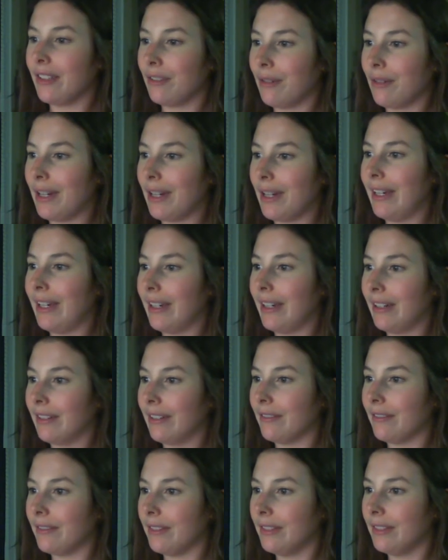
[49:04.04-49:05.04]
the way
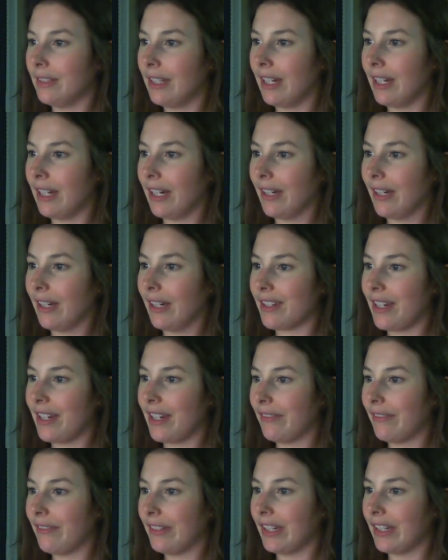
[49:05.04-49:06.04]
of
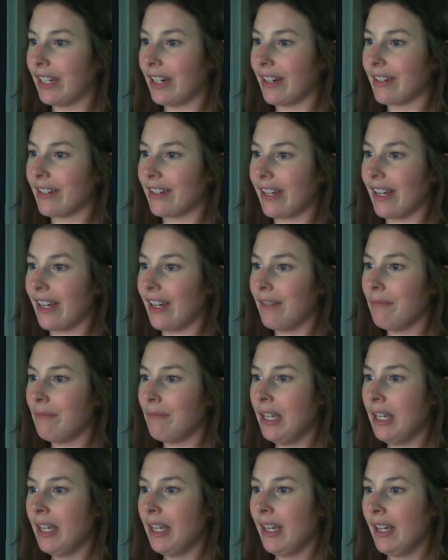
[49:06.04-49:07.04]
studying for your exam.
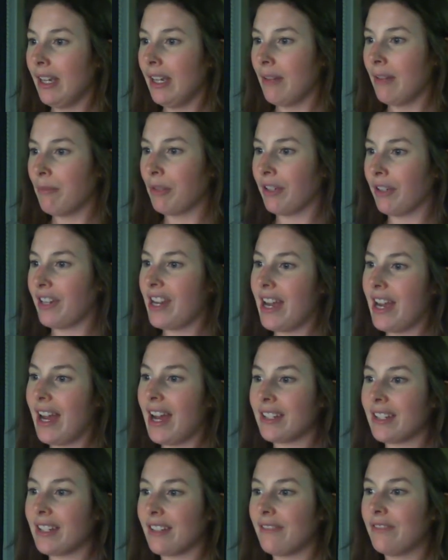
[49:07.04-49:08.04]
Maria
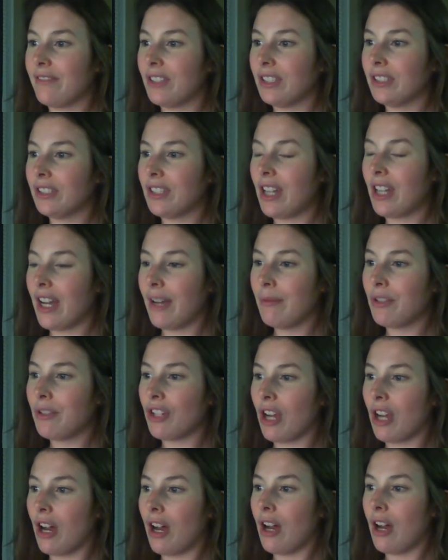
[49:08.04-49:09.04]
has a full-time
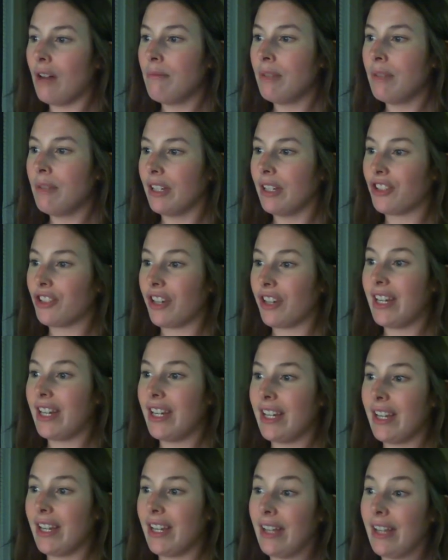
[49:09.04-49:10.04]
job, a
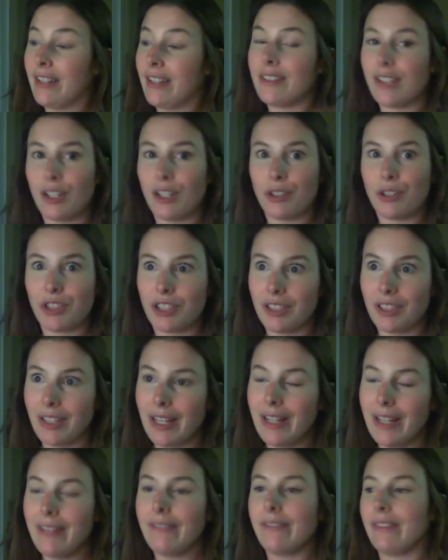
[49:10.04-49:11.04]
training and social
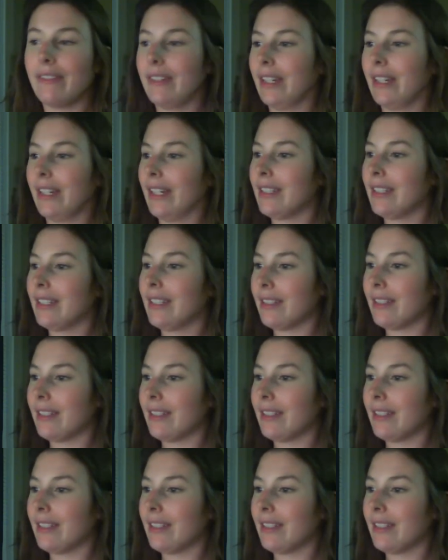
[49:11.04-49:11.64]
life, yes.